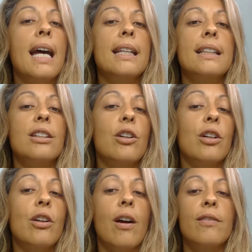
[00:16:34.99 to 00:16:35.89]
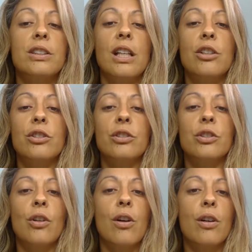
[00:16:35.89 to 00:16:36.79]
And that's a good conversation
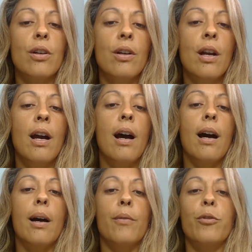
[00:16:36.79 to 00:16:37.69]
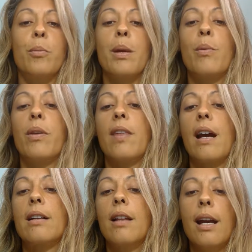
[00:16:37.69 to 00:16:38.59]
starter for me with
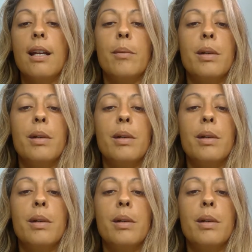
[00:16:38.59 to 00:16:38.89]
that client.